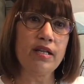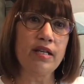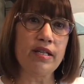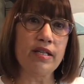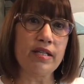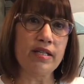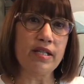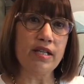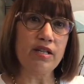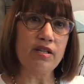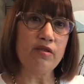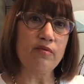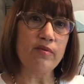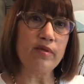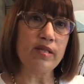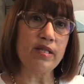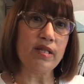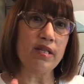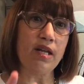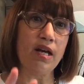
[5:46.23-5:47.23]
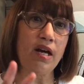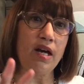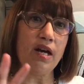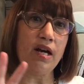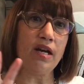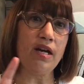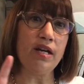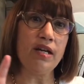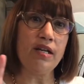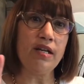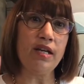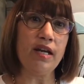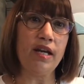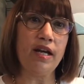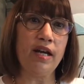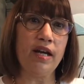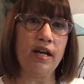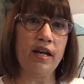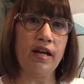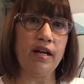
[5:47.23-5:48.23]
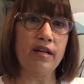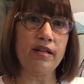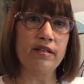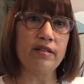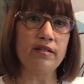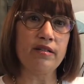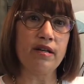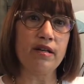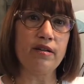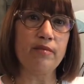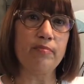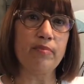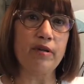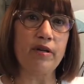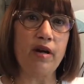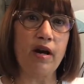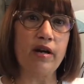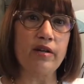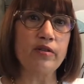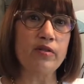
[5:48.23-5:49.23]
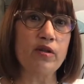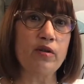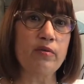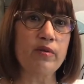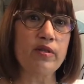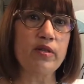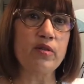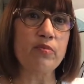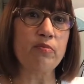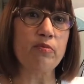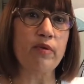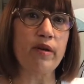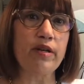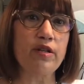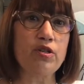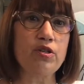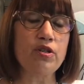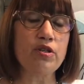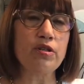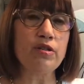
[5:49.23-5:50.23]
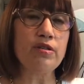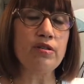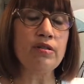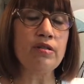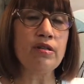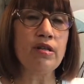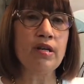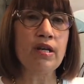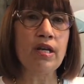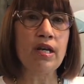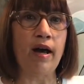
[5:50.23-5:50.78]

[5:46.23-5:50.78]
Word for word: continuous line and Picasso inspiration.